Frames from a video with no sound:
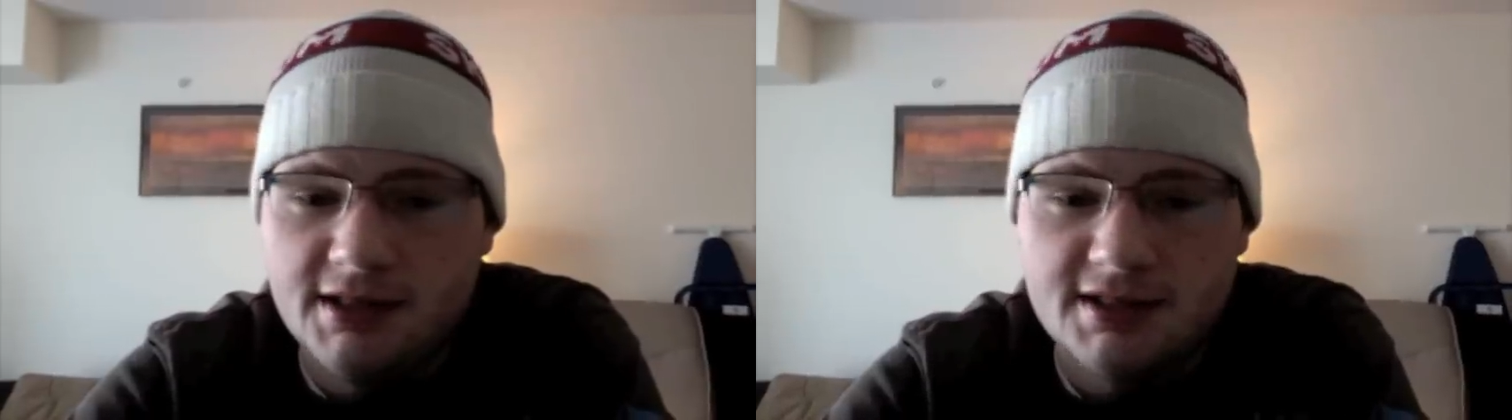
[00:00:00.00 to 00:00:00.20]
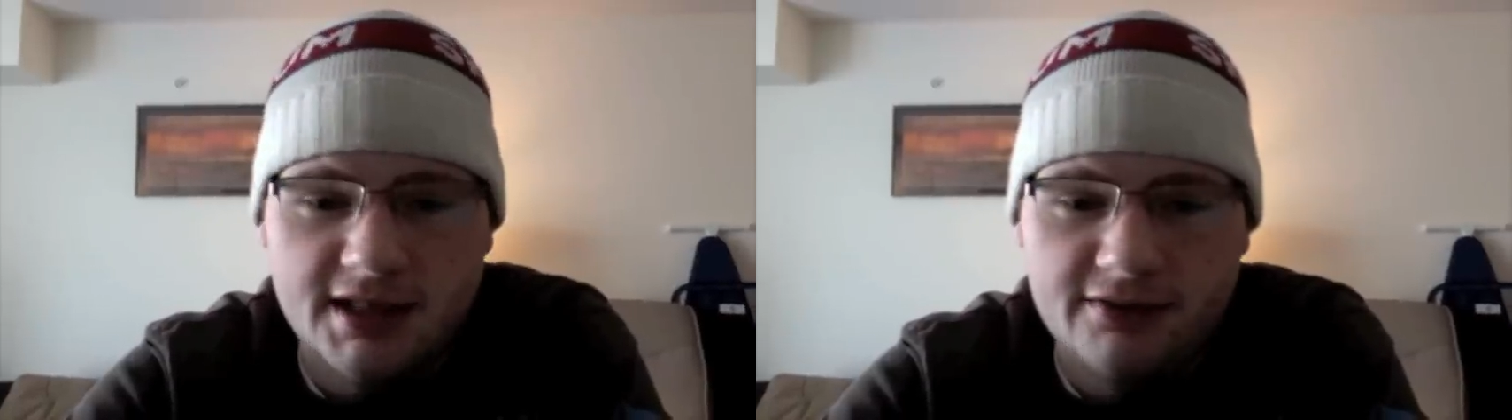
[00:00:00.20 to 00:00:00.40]

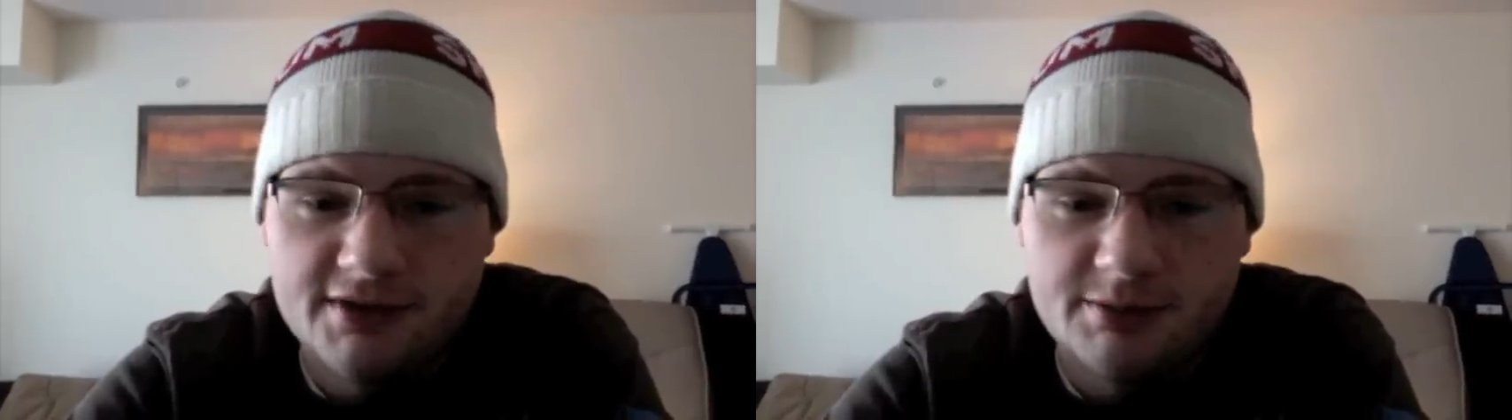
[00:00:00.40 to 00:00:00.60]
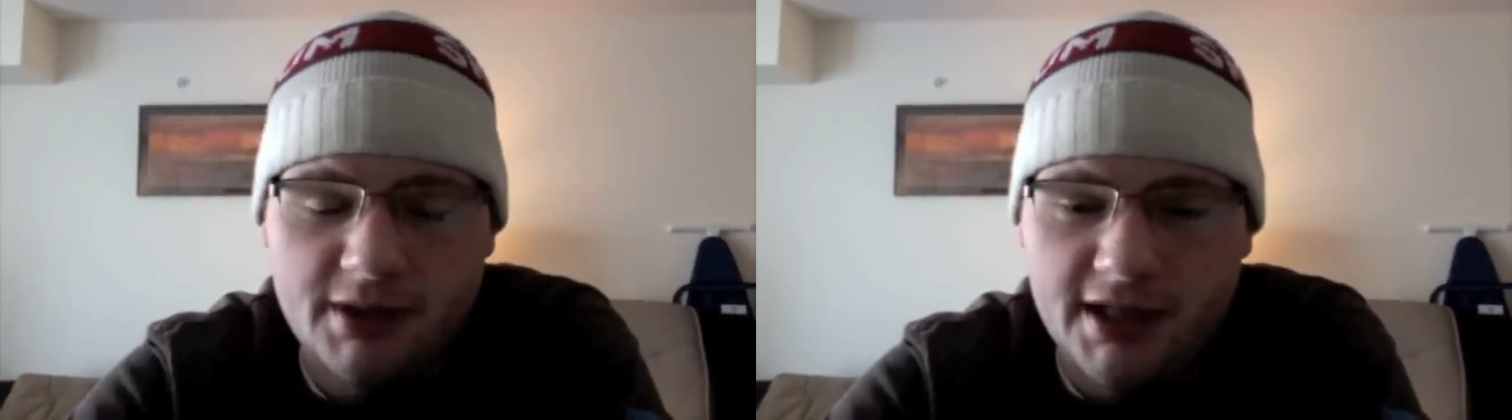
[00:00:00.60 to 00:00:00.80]

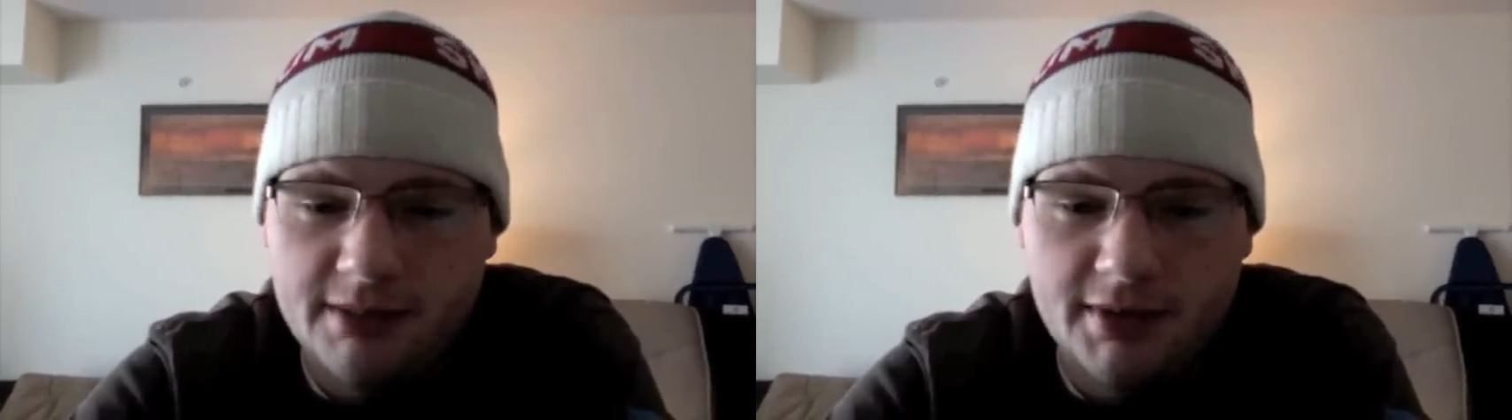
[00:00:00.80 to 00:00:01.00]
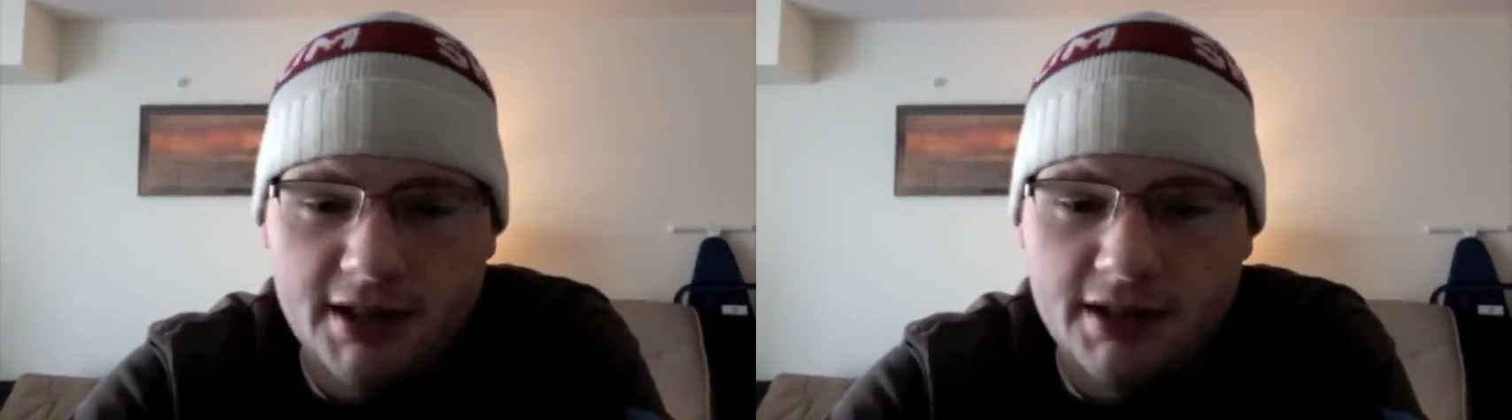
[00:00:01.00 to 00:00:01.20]
safest
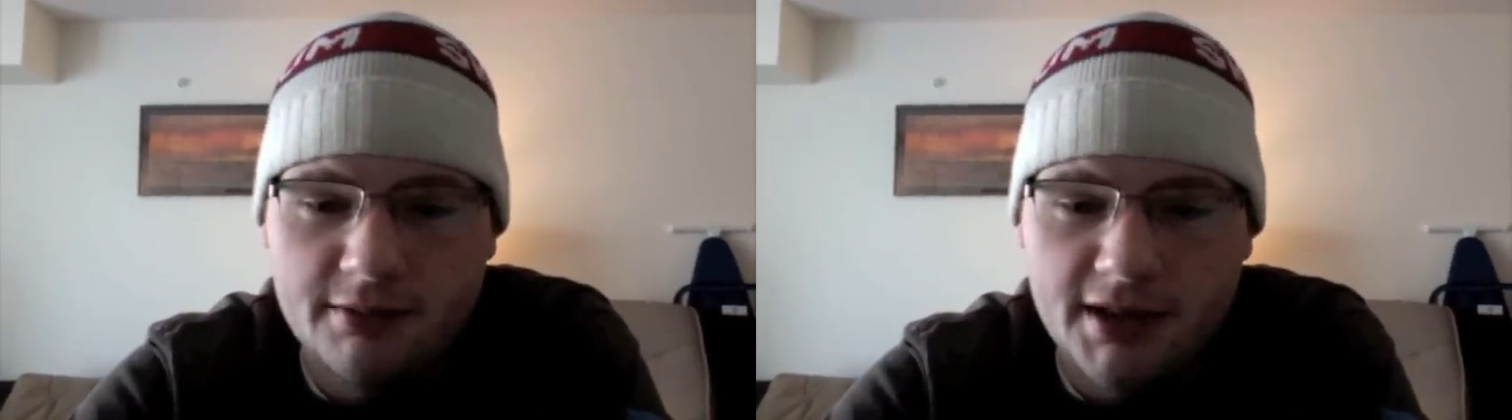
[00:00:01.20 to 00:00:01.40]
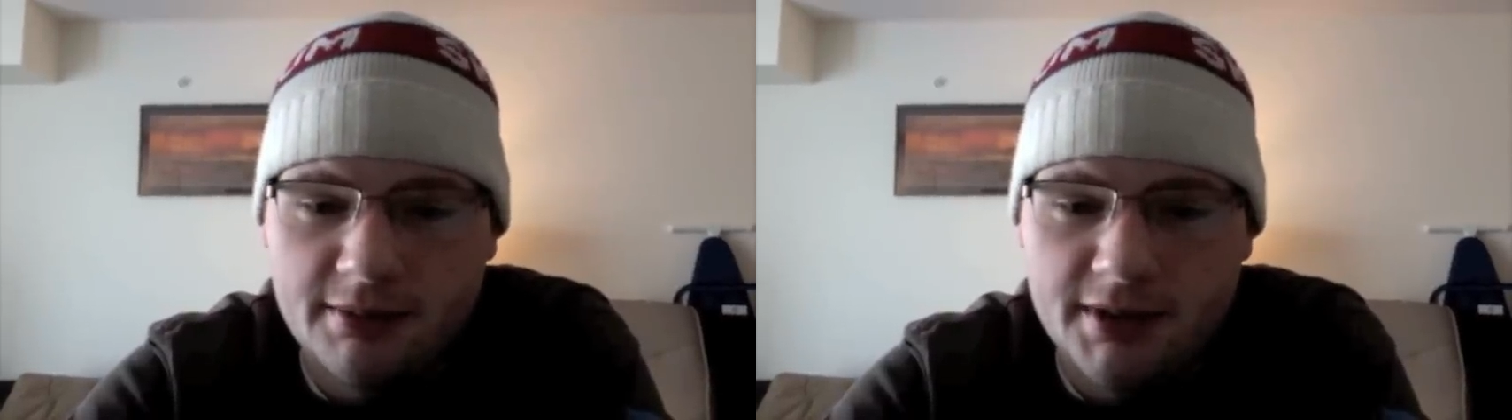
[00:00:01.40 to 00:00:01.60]
blind buy, in
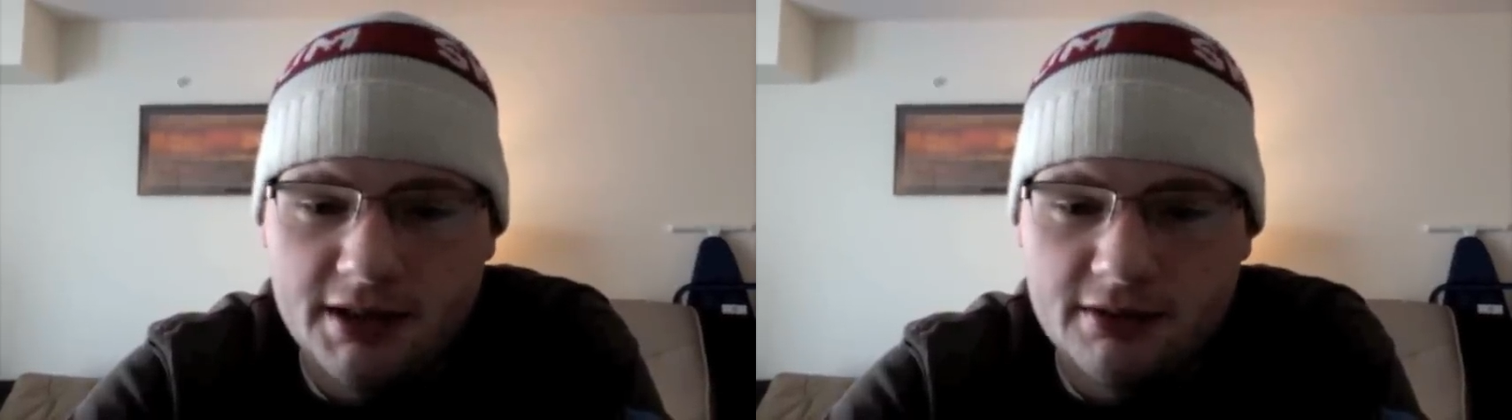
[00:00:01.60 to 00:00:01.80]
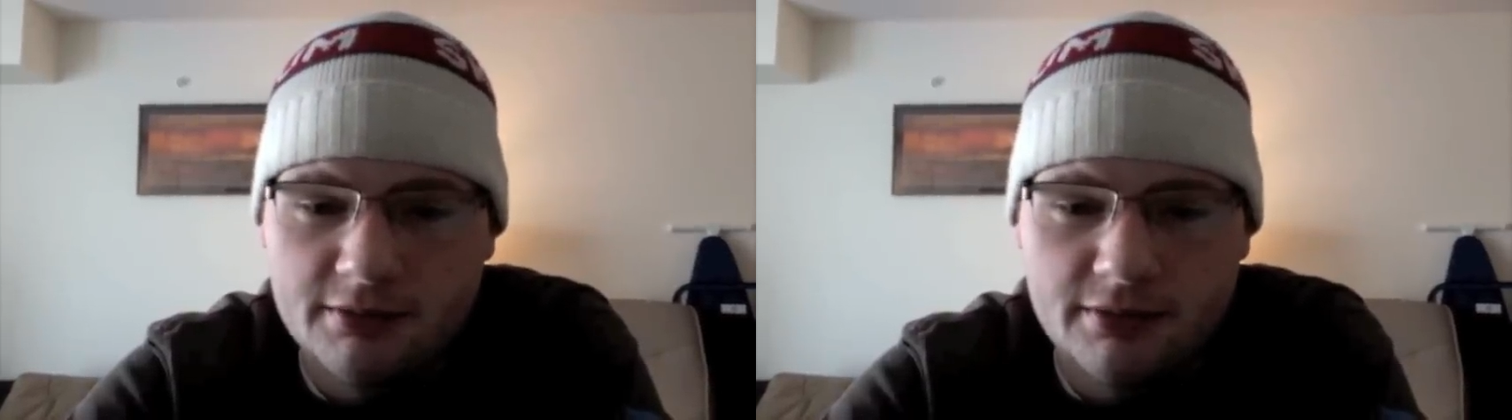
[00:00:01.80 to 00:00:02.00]
my
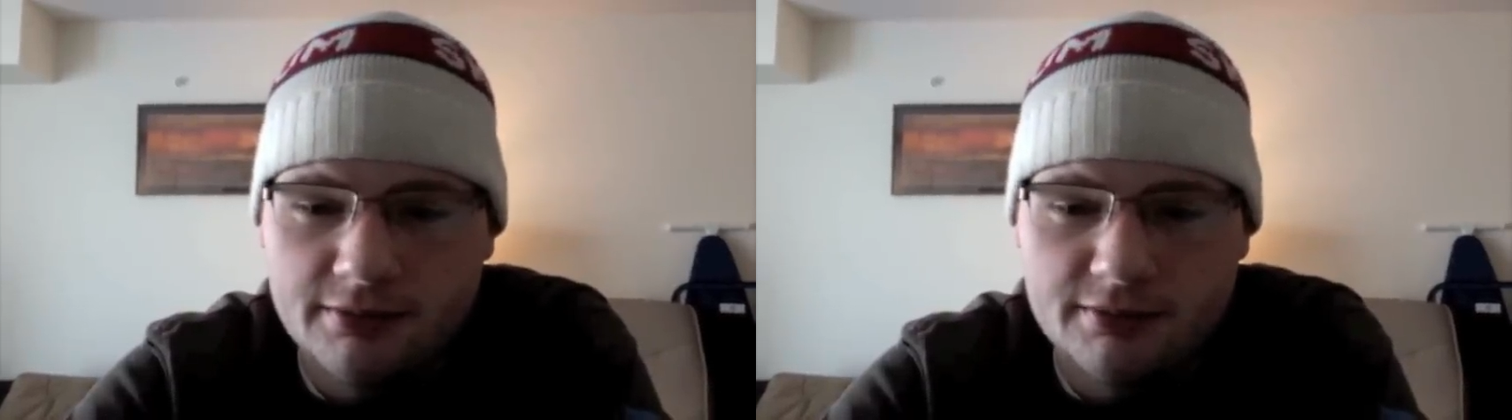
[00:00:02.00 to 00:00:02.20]
opinion.